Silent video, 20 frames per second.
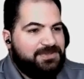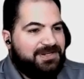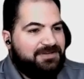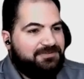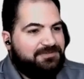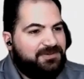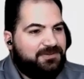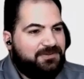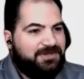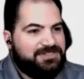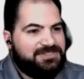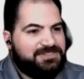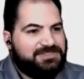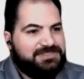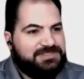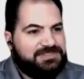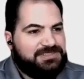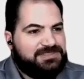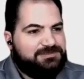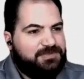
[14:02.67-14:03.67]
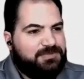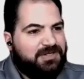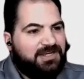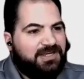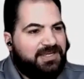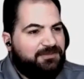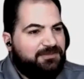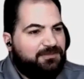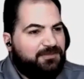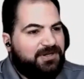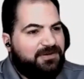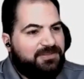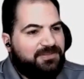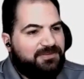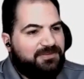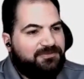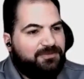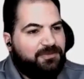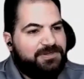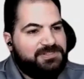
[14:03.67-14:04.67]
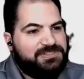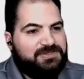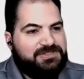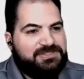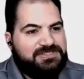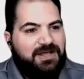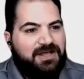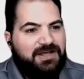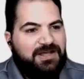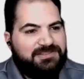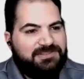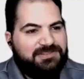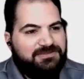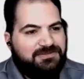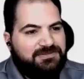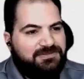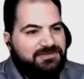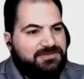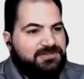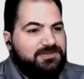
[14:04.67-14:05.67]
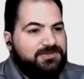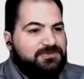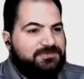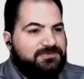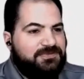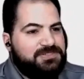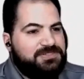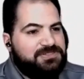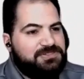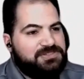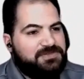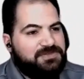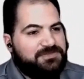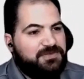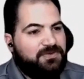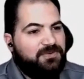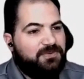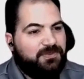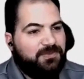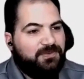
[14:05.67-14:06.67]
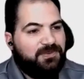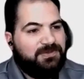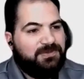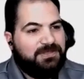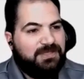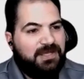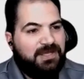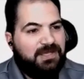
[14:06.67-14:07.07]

All right, so we got a few questions. Brian, what are the voice or talk to features of Togle?